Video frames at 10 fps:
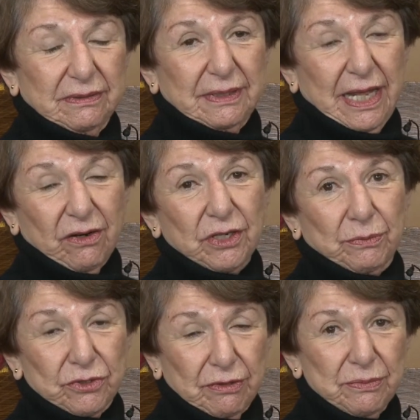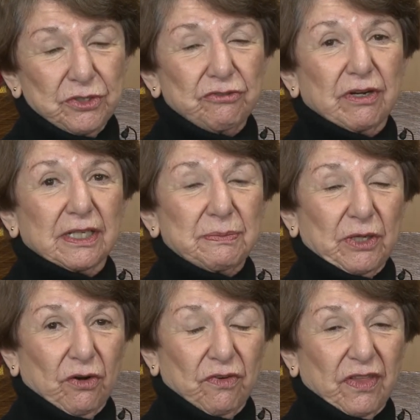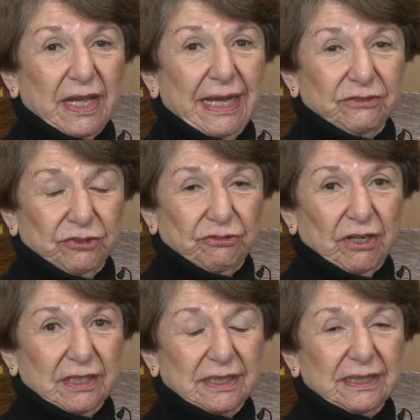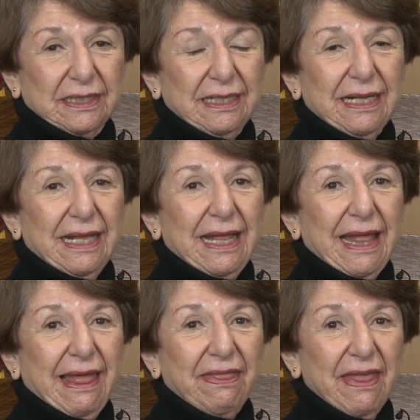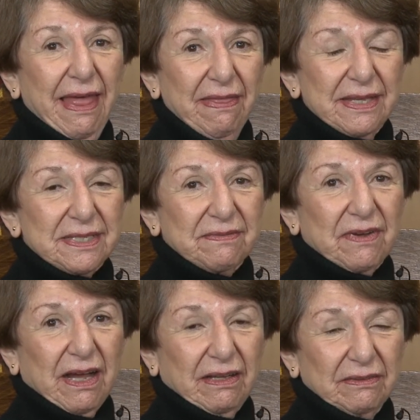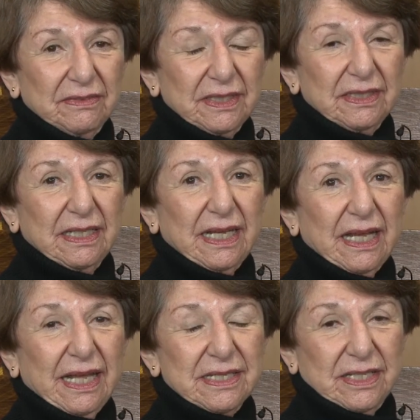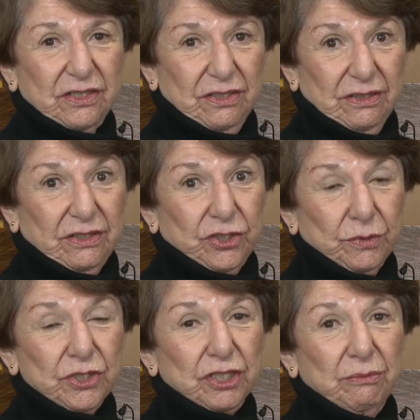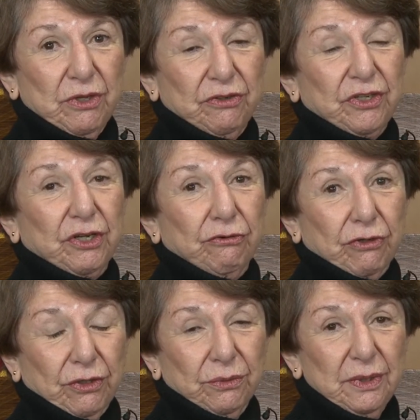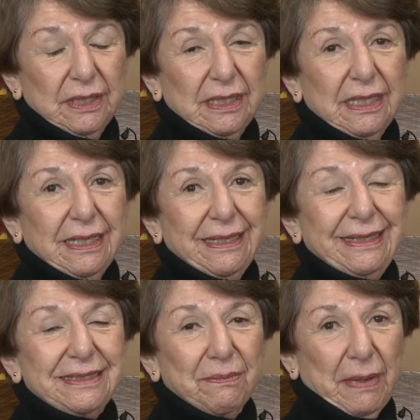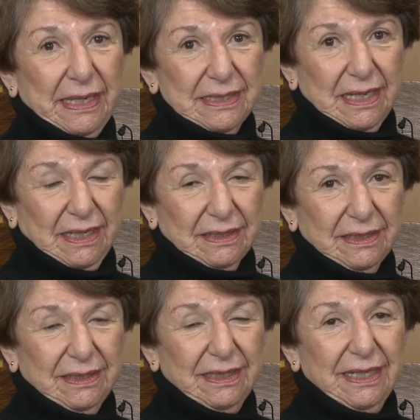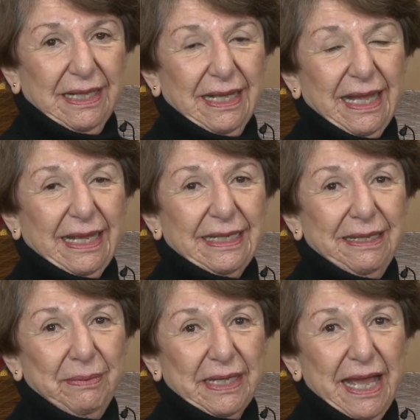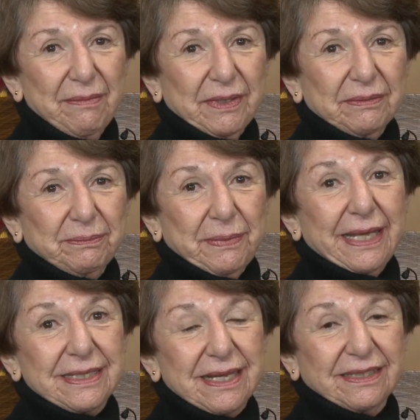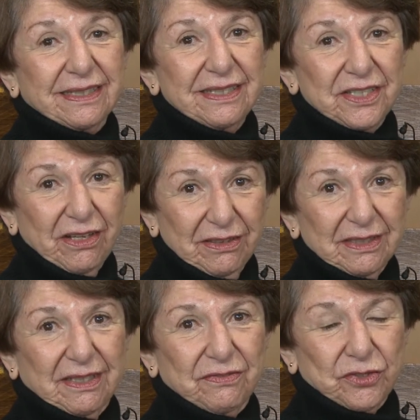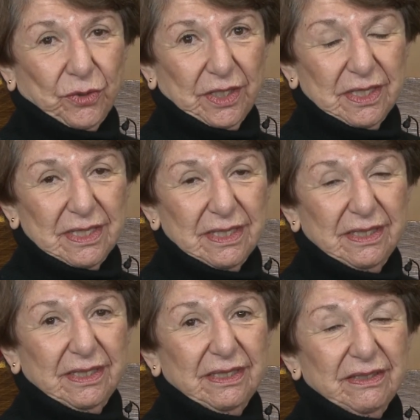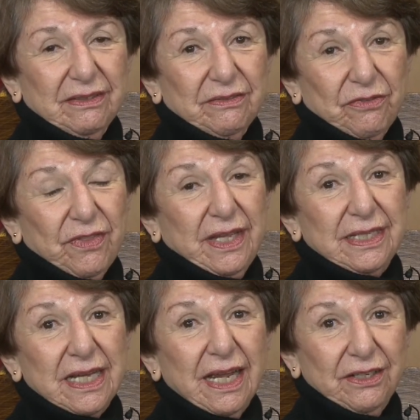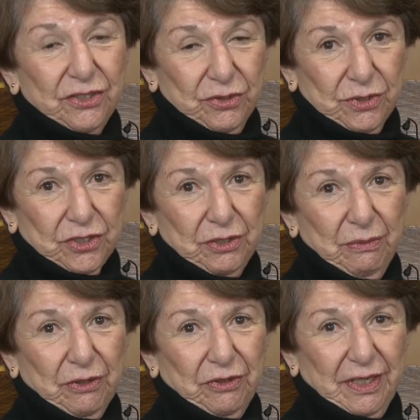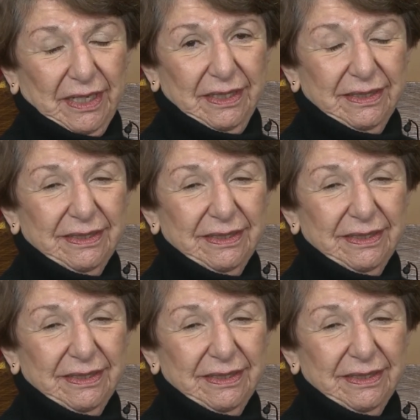not only prescription drugs, but over the counter drugs. And then this evolved as the Jewish community grew into Pesach. And he became a Pesach consultant of sorts for the entire Jewish community,